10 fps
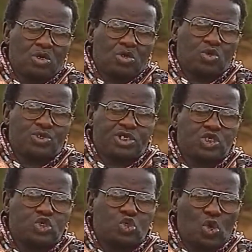to
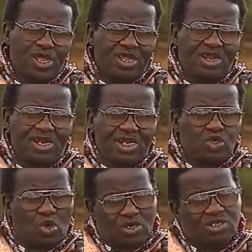destroying
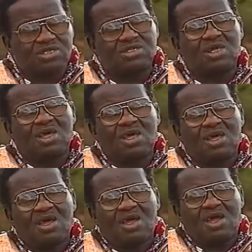Clinton's
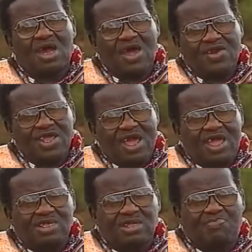career
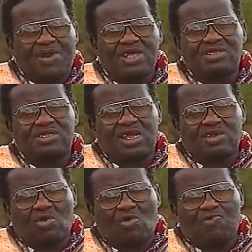as a president
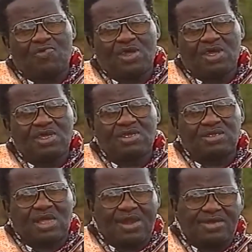of his
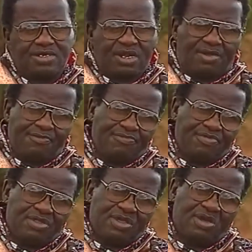country.
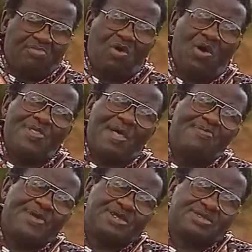More than
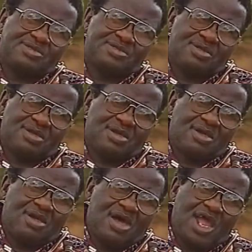this,
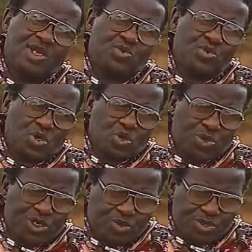I do not
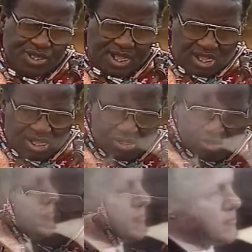wish to say.
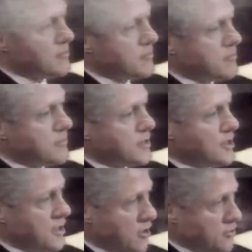
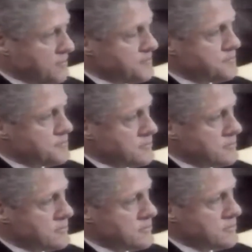After President
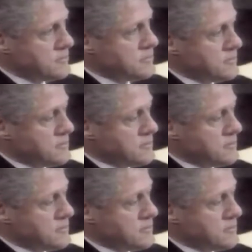Clinton,